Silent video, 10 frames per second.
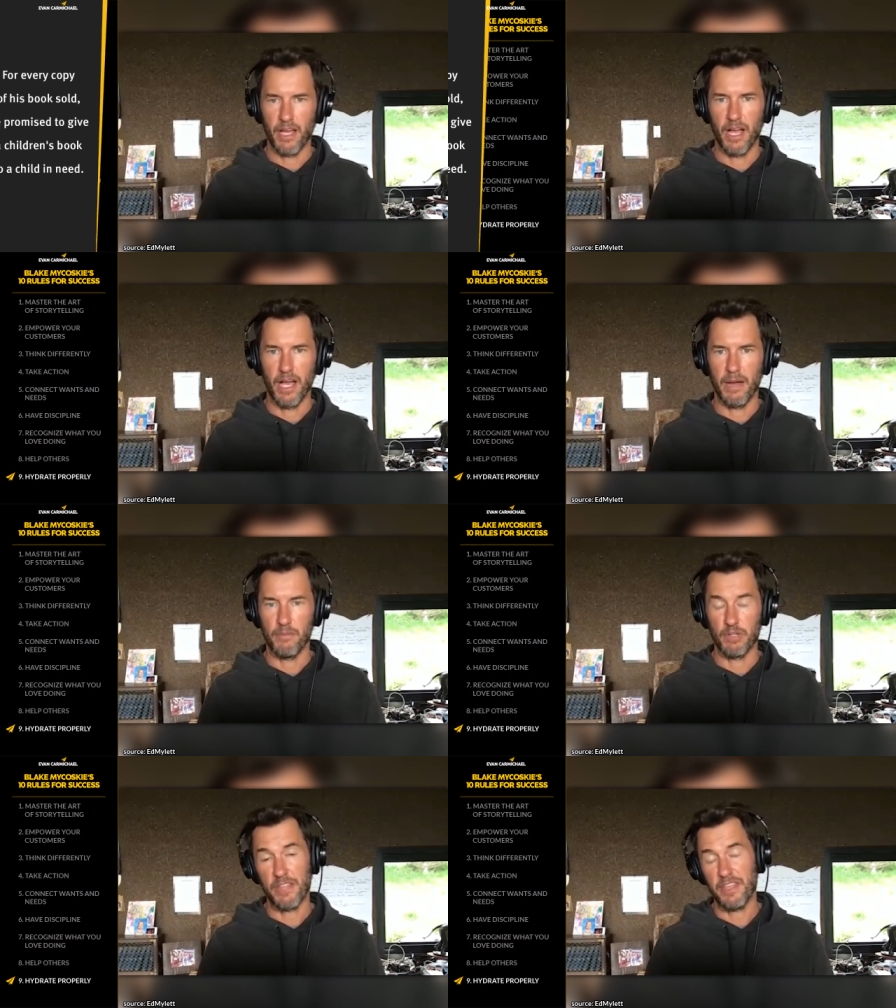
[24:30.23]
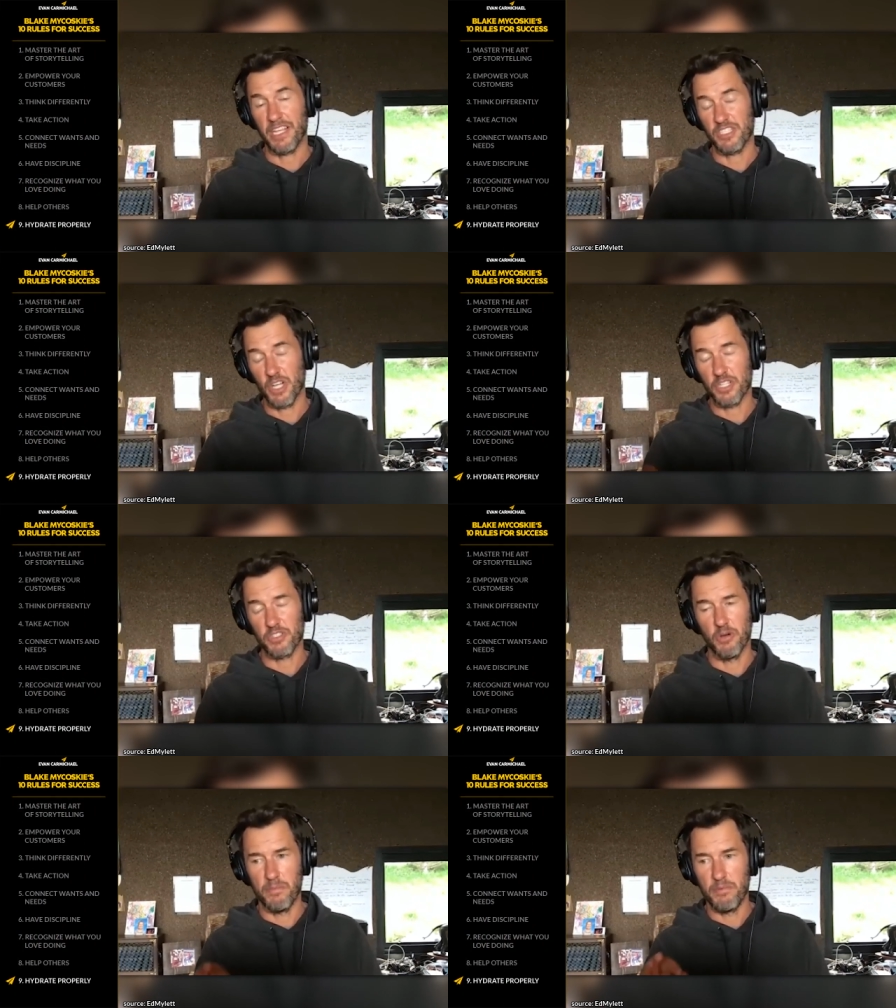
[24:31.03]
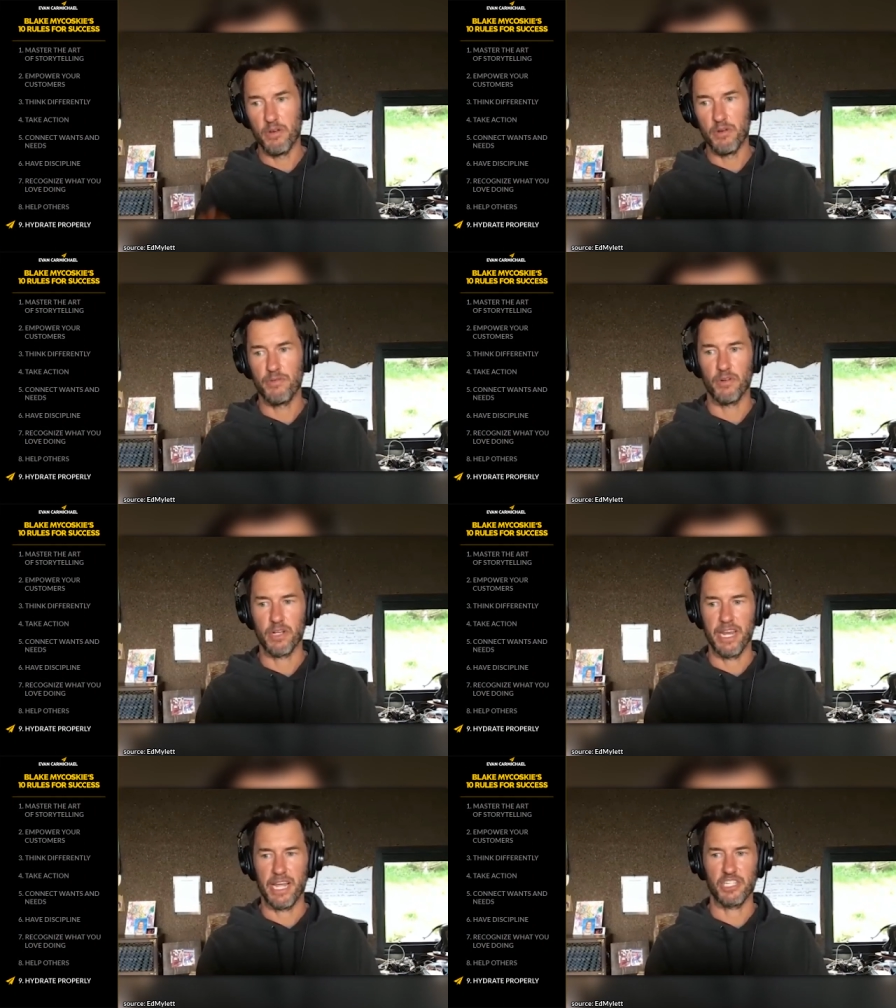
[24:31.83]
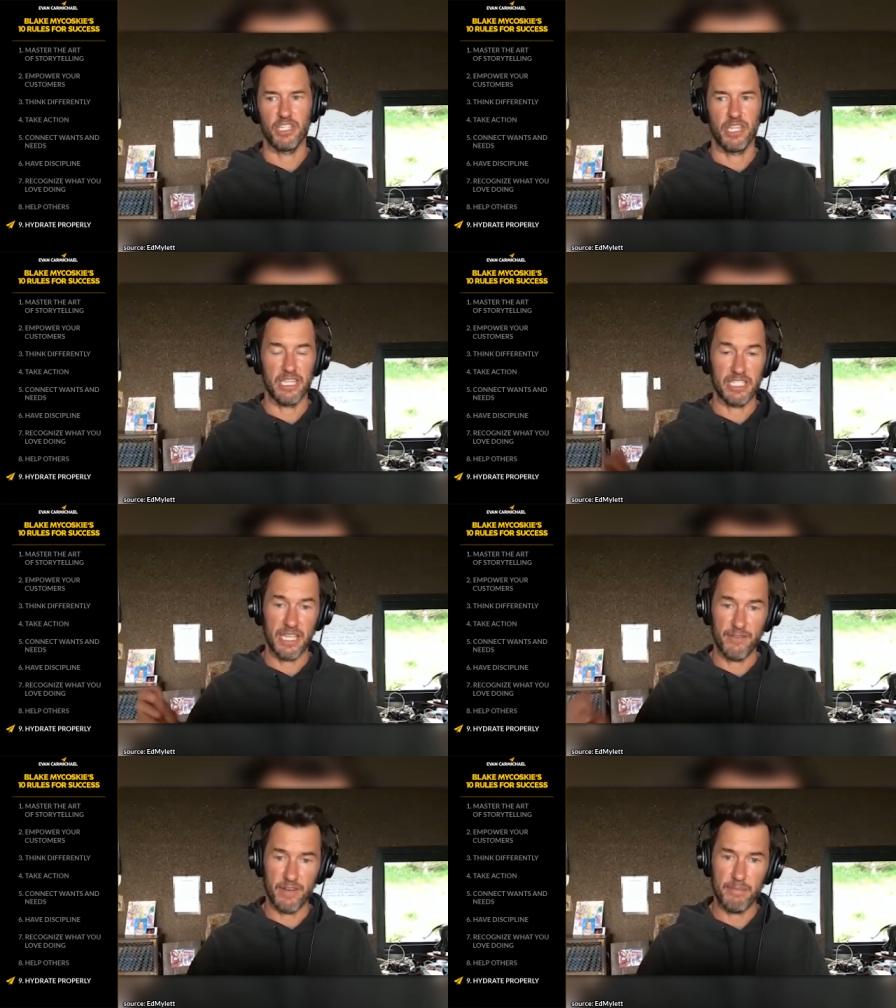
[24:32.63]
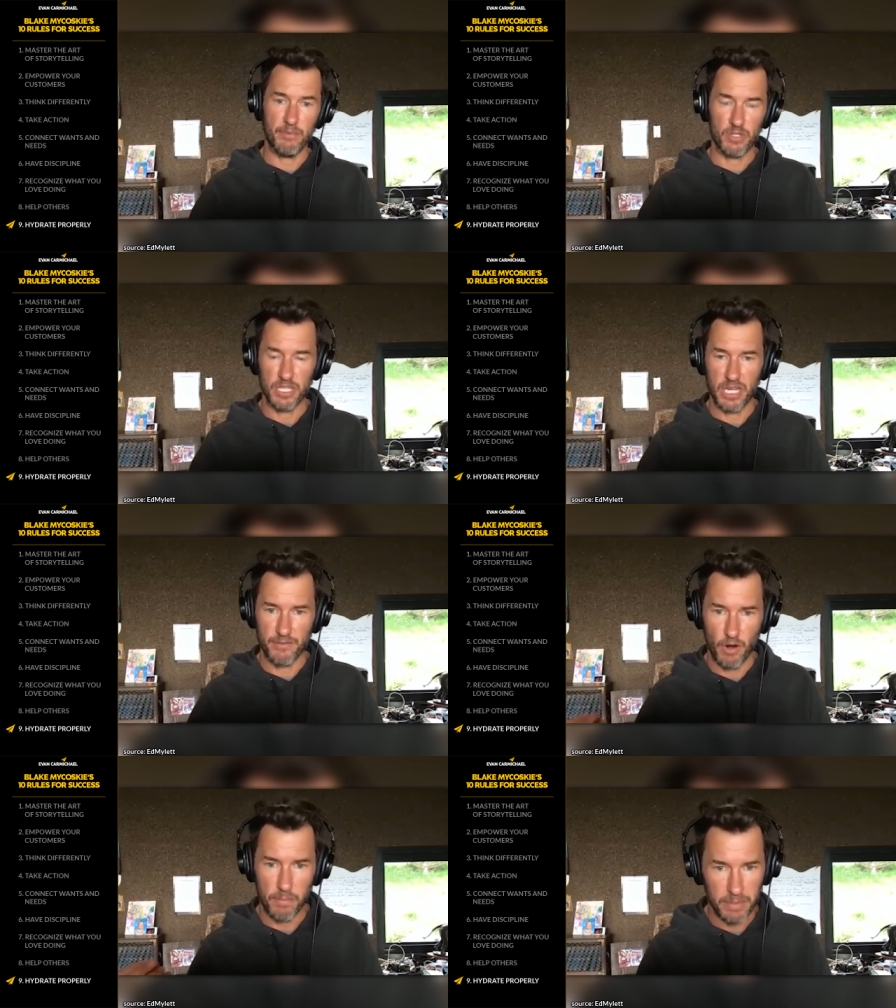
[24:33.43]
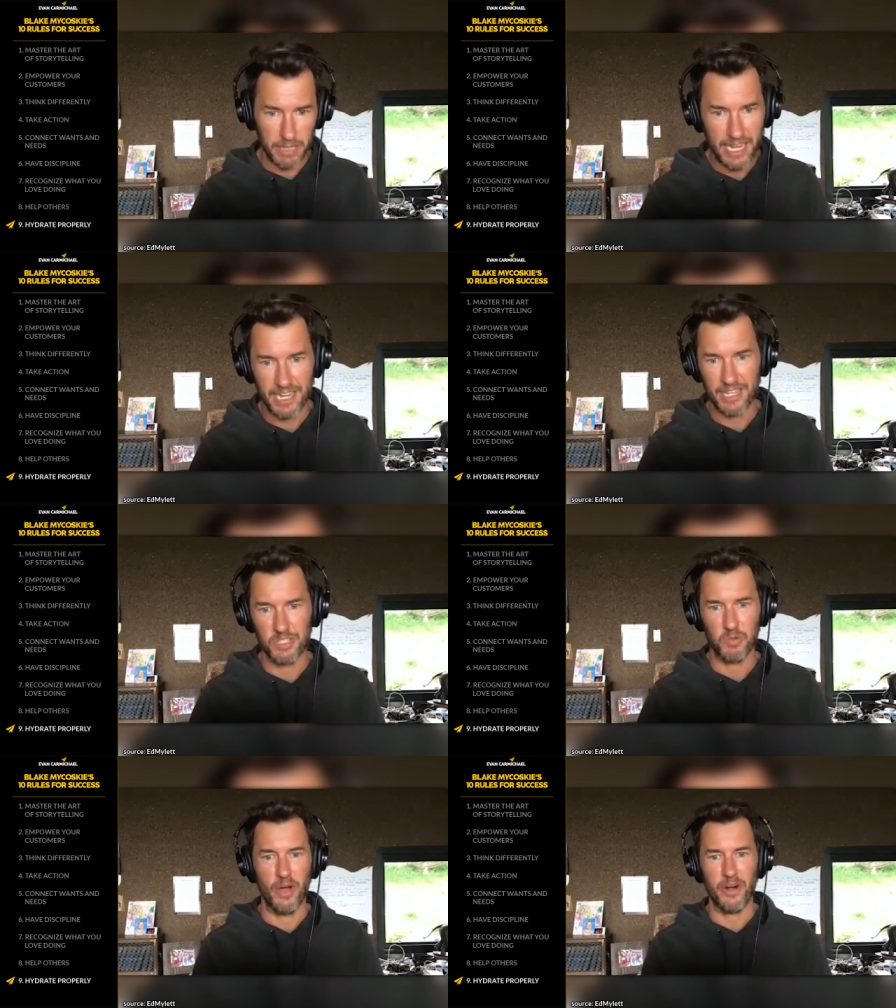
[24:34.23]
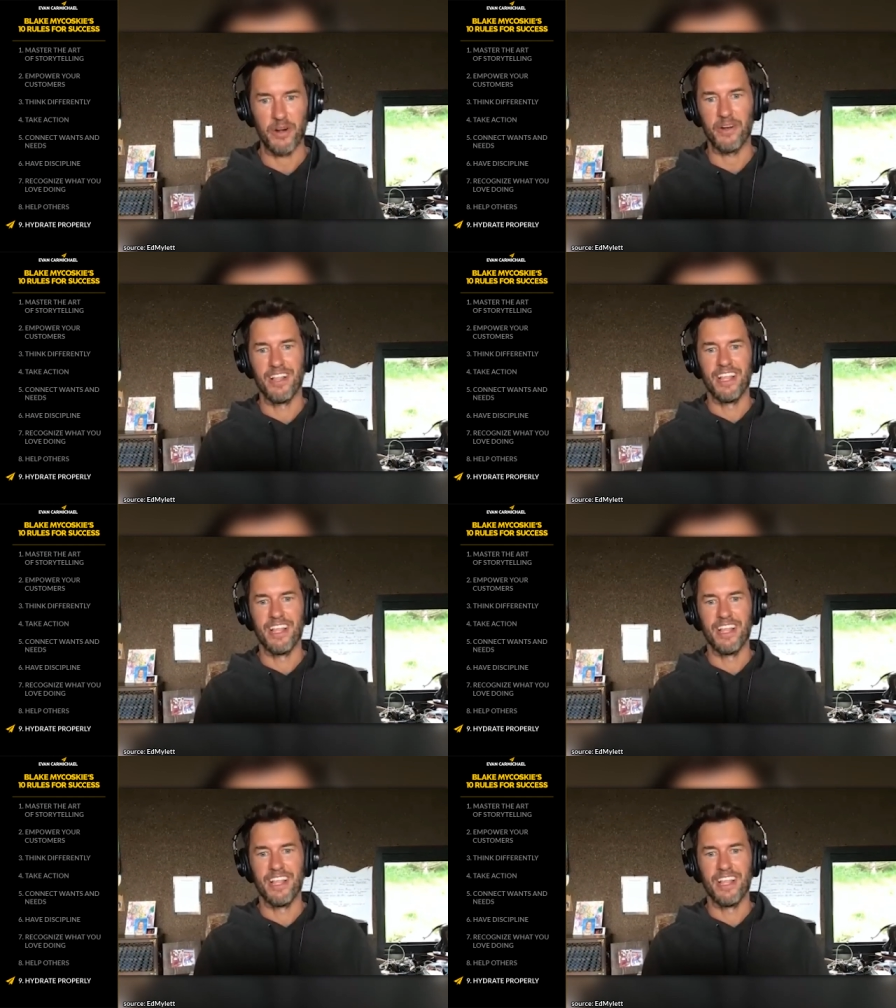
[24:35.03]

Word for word: um, which I think is also a beautiful connection that 70% of our planet is water.